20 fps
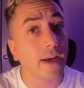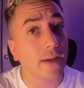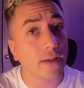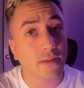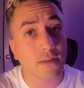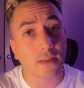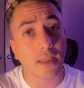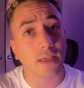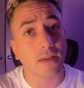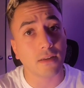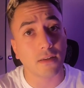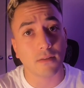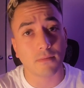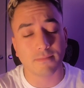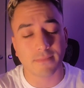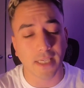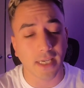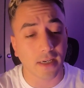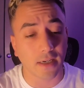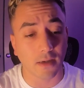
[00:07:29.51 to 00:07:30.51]
It's like
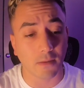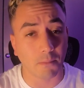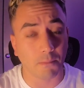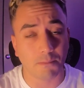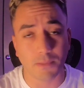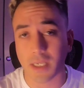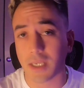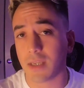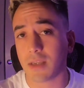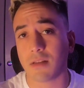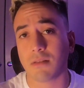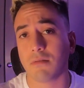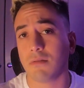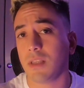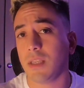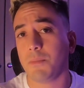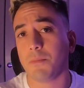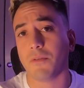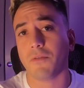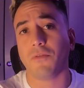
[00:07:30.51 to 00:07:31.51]
taking a big
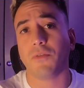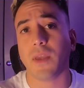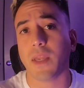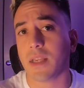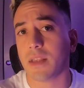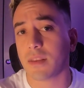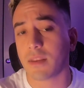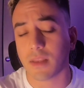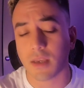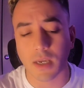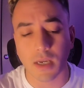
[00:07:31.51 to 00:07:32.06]
leap of faith